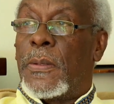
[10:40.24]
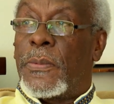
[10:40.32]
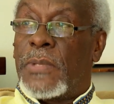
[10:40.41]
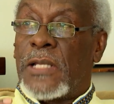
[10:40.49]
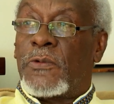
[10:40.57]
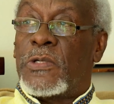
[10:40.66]

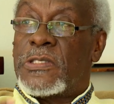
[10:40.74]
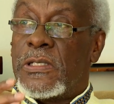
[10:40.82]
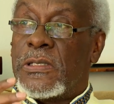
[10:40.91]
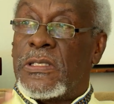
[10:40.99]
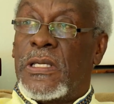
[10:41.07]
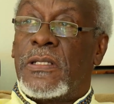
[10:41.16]
that was
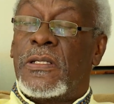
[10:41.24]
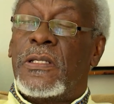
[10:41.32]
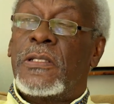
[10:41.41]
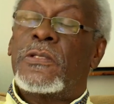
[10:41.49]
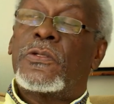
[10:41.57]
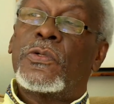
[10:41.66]

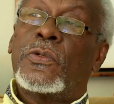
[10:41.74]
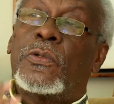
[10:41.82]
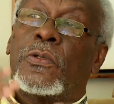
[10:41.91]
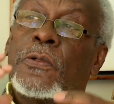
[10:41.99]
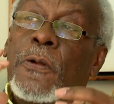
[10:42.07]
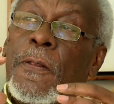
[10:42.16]
intended
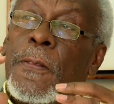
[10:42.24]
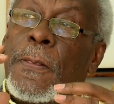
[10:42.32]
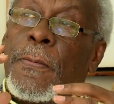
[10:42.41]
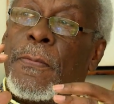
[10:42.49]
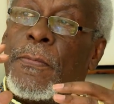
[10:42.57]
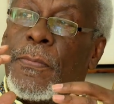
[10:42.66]
to
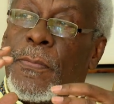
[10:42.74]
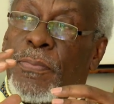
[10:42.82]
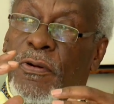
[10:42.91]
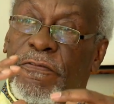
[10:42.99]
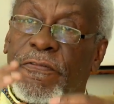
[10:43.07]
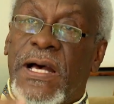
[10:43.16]

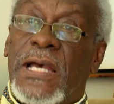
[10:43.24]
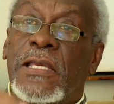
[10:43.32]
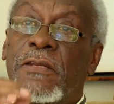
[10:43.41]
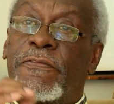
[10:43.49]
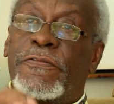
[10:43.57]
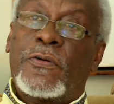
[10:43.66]

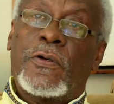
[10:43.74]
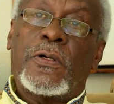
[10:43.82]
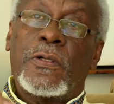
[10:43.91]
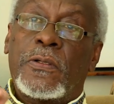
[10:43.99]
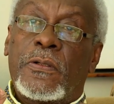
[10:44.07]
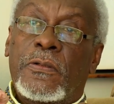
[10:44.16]
provide
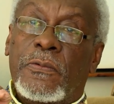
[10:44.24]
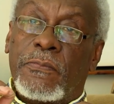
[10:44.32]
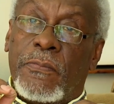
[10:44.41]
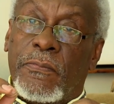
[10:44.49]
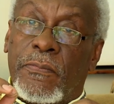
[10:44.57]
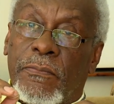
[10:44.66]
for
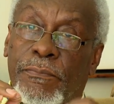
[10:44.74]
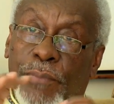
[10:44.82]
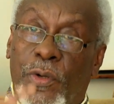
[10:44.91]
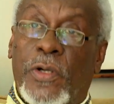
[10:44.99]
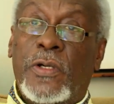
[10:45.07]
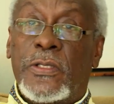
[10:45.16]

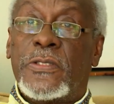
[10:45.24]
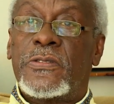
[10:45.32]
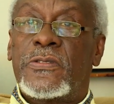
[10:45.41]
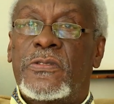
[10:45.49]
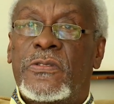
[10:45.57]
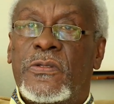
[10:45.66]

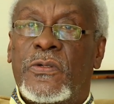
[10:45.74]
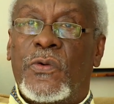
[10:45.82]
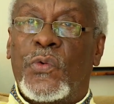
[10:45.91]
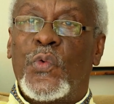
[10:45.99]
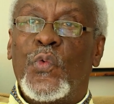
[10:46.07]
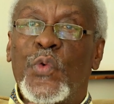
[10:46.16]
boys
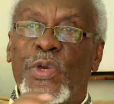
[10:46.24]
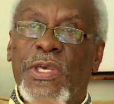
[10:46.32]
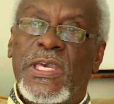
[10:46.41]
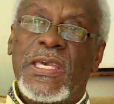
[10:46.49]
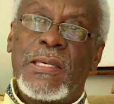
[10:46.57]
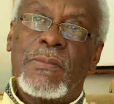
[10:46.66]
who
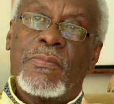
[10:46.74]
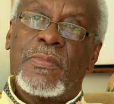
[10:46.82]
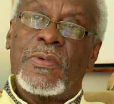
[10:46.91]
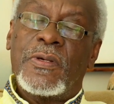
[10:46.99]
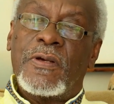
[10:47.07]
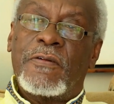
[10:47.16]
came
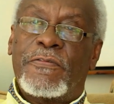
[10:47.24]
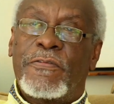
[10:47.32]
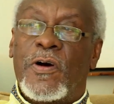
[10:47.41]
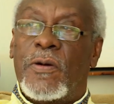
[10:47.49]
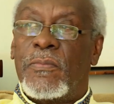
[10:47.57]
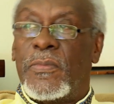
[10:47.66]

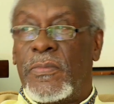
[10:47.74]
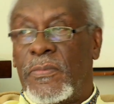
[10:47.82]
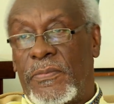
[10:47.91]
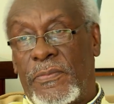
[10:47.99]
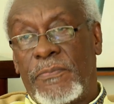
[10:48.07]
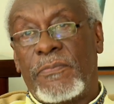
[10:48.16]
from
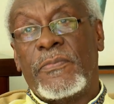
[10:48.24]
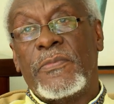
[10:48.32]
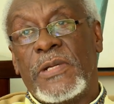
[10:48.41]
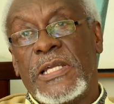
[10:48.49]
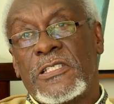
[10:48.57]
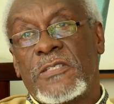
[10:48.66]

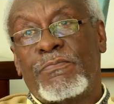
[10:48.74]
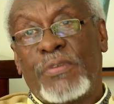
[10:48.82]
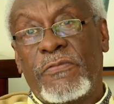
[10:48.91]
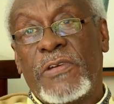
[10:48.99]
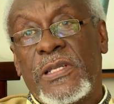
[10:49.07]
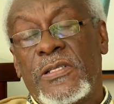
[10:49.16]
less
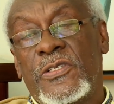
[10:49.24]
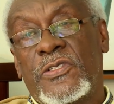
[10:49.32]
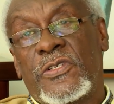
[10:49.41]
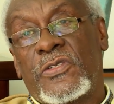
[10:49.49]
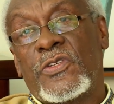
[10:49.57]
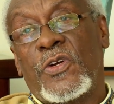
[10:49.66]
privileged
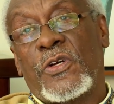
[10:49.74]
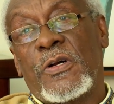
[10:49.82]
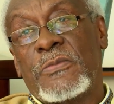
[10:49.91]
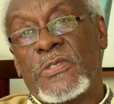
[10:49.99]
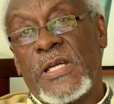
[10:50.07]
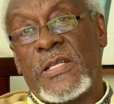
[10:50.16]

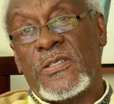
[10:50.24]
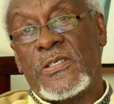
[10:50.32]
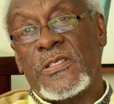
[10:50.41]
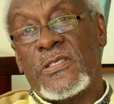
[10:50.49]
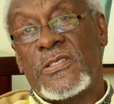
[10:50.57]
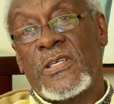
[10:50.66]

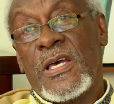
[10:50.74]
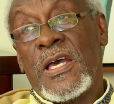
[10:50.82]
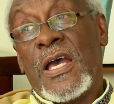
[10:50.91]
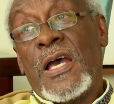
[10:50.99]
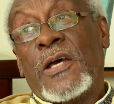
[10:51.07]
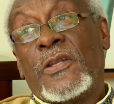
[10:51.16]
circumstances,
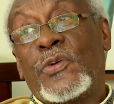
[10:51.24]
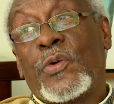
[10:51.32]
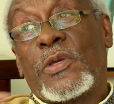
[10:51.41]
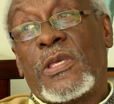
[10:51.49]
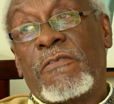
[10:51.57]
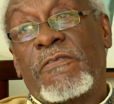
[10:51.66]
to
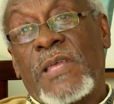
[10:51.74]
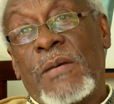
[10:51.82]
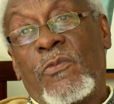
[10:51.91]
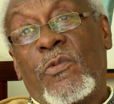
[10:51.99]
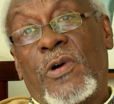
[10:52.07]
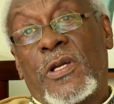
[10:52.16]
give
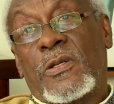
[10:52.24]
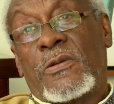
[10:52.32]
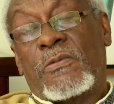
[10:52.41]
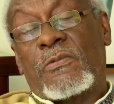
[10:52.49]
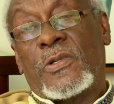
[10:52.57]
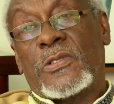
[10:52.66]
them what
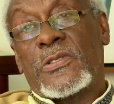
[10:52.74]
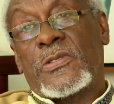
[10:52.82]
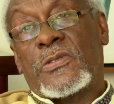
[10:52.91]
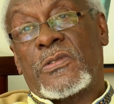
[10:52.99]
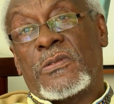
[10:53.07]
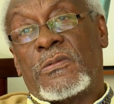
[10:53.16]

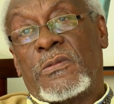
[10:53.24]
was